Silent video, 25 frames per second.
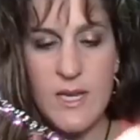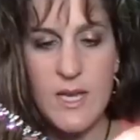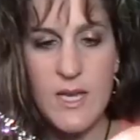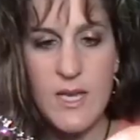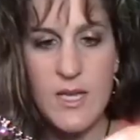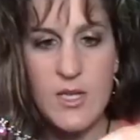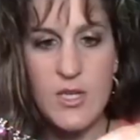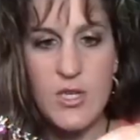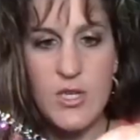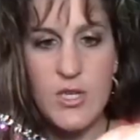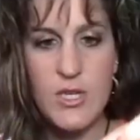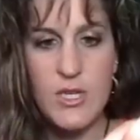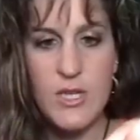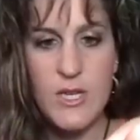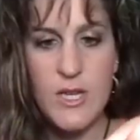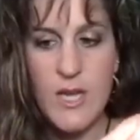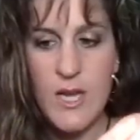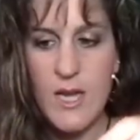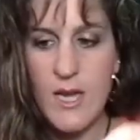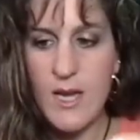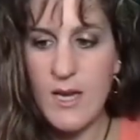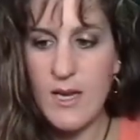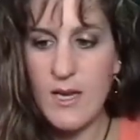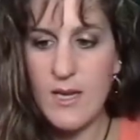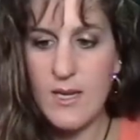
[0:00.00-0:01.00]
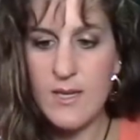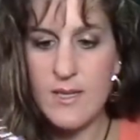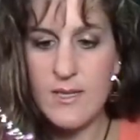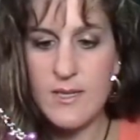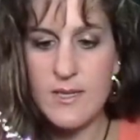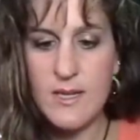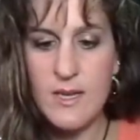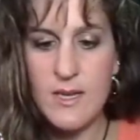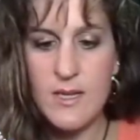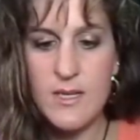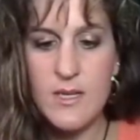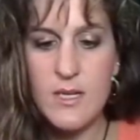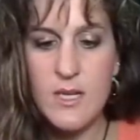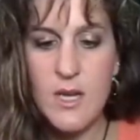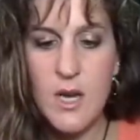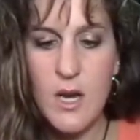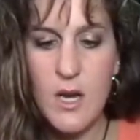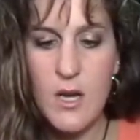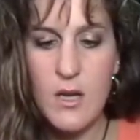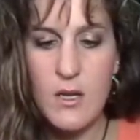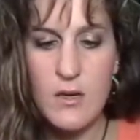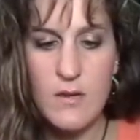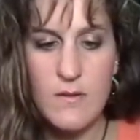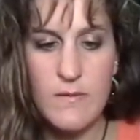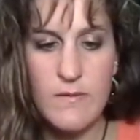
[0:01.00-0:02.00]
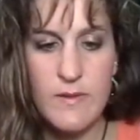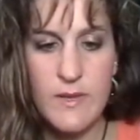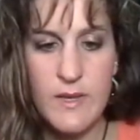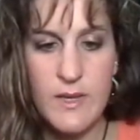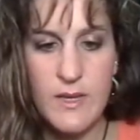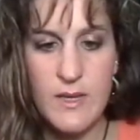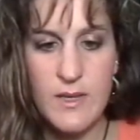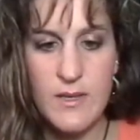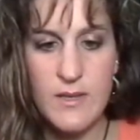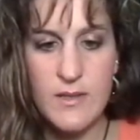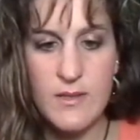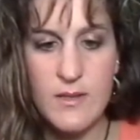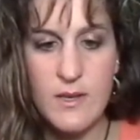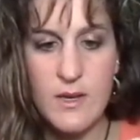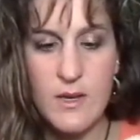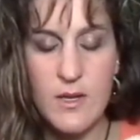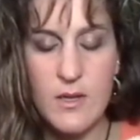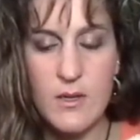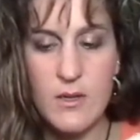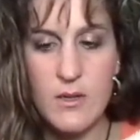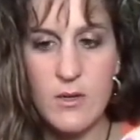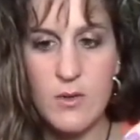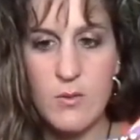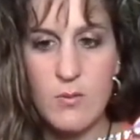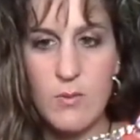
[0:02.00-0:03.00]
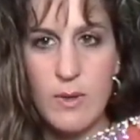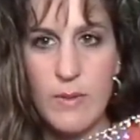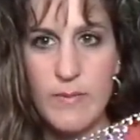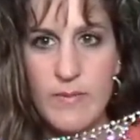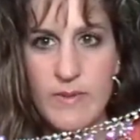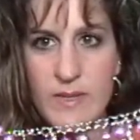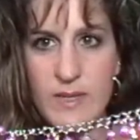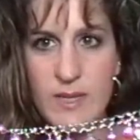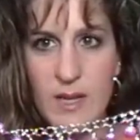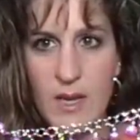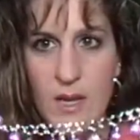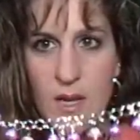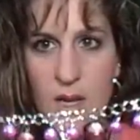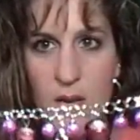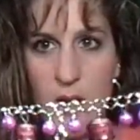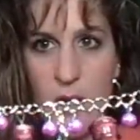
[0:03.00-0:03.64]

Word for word: and she has a ton of these on her website,